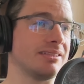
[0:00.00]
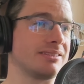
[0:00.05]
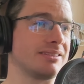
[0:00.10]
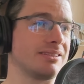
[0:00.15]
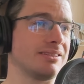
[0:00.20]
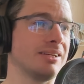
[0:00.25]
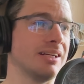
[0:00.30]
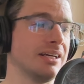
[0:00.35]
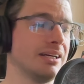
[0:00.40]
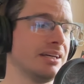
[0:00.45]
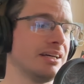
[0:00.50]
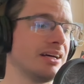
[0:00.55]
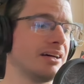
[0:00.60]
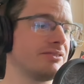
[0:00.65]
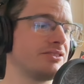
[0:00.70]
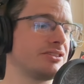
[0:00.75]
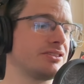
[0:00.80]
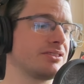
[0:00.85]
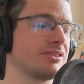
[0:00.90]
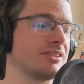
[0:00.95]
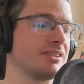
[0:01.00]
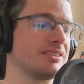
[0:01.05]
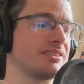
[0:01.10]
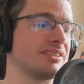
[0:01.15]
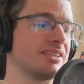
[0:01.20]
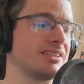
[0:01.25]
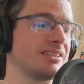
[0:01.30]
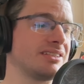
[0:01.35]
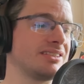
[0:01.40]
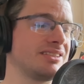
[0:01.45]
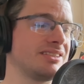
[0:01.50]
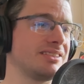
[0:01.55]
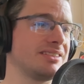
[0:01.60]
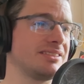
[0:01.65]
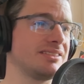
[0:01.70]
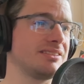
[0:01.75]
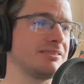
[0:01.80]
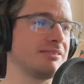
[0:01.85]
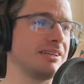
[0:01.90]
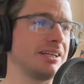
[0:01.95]
So I've just got it set
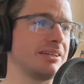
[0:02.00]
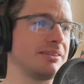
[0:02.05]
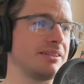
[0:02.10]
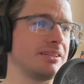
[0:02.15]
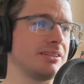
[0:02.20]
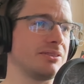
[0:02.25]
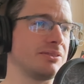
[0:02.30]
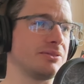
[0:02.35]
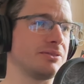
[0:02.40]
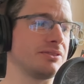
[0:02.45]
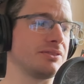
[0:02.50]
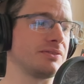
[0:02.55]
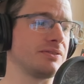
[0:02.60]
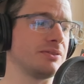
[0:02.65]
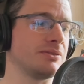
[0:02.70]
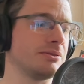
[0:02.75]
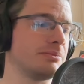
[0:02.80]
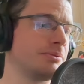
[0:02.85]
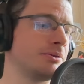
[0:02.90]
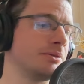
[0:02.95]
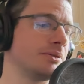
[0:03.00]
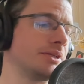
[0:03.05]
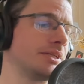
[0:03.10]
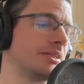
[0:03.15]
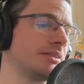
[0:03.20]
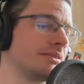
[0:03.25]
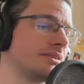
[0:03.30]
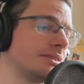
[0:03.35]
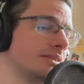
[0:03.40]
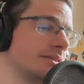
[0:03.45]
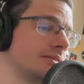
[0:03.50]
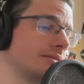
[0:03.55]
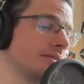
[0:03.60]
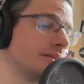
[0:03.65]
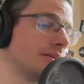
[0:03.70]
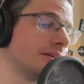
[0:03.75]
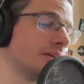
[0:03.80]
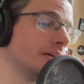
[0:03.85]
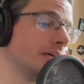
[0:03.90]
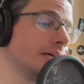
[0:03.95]
just around that noise floor point. So,
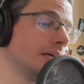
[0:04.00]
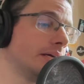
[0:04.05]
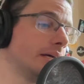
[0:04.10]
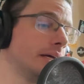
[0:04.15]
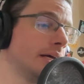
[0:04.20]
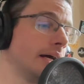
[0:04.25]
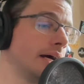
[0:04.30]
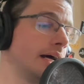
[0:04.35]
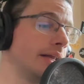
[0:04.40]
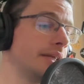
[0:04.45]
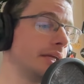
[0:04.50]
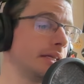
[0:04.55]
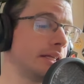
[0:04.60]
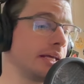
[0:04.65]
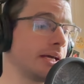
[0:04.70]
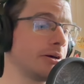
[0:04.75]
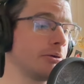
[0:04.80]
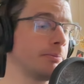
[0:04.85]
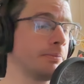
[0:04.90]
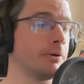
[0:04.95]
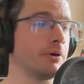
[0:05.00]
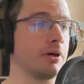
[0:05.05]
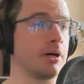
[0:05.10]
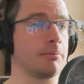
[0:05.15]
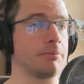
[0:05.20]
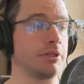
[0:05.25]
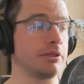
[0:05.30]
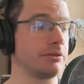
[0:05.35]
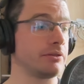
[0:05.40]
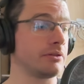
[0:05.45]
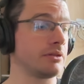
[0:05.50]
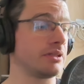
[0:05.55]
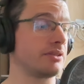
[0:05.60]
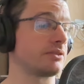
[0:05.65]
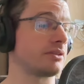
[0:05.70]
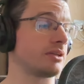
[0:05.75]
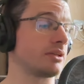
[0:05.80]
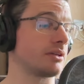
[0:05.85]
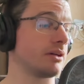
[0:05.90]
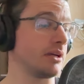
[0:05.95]
and then the output I'm using is
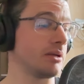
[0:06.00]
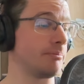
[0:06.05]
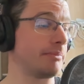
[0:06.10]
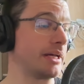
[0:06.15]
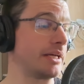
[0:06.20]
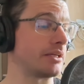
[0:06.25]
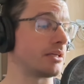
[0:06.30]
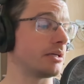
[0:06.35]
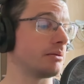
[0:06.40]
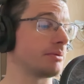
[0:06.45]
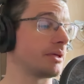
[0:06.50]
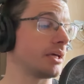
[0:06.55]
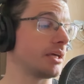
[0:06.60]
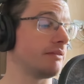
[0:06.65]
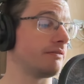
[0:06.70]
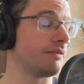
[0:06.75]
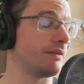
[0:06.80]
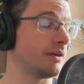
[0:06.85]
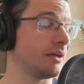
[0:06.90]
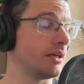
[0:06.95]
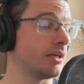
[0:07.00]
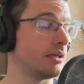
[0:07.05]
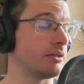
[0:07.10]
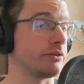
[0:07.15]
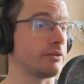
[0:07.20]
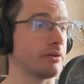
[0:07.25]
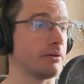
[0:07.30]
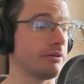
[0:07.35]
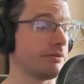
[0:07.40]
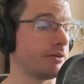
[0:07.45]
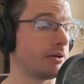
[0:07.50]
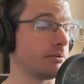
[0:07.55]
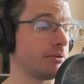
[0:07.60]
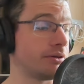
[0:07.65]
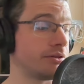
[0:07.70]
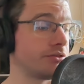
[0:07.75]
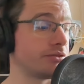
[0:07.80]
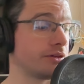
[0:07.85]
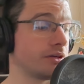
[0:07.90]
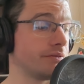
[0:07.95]
a kind of makeup game for here. So if I were to
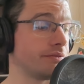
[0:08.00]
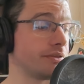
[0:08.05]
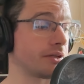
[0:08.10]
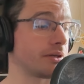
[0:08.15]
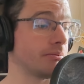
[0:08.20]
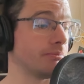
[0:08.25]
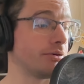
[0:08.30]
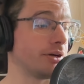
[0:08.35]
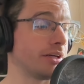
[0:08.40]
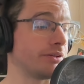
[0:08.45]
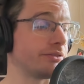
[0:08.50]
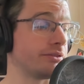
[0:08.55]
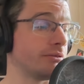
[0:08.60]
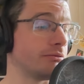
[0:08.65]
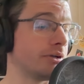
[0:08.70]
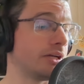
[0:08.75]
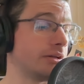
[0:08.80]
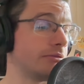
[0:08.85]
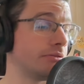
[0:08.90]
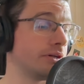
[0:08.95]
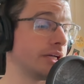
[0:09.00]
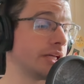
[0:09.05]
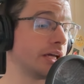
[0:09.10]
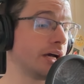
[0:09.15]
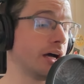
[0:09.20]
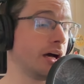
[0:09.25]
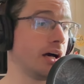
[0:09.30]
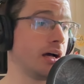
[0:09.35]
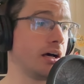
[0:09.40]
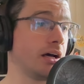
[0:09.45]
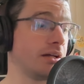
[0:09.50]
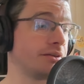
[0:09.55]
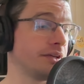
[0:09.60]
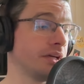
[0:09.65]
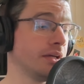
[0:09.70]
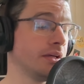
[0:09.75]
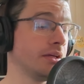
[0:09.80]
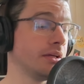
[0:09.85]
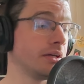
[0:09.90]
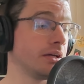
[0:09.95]
drive the compressor really, really hard,
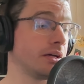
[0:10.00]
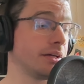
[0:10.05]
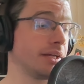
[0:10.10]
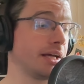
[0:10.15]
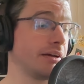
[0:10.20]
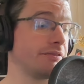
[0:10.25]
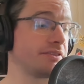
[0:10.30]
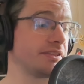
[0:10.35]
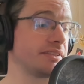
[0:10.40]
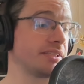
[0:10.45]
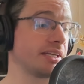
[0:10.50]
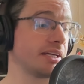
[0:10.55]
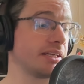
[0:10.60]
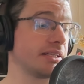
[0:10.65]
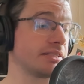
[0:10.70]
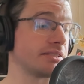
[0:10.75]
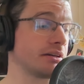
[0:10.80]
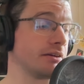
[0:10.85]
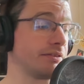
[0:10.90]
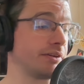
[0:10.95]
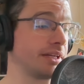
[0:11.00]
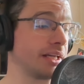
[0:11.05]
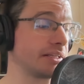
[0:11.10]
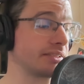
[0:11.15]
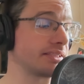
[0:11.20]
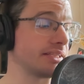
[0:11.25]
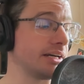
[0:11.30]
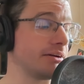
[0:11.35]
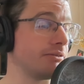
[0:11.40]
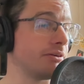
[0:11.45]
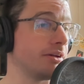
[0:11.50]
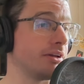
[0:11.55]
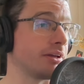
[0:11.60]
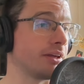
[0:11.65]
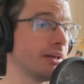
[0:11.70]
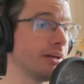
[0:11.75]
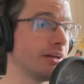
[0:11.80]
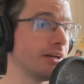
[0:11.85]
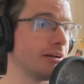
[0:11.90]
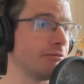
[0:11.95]
I'd have to take this off, and that's now a
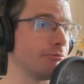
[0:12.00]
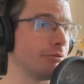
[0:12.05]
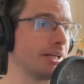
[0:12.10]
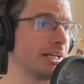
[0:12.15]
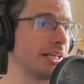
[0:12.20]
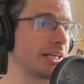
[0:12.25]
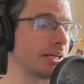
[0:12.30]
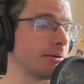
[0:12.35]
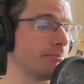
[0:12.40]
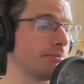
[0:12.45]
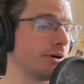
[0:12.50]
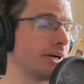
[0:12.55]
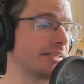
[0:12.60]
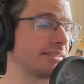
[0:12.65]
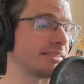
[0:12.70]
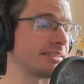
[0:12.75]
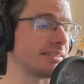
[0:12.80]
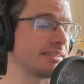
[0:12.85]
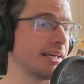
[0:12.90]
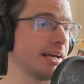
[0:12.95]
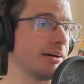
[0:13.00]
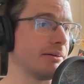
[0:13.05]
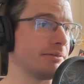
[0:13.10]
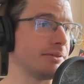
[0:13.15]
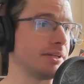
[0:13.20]
really compressed sound.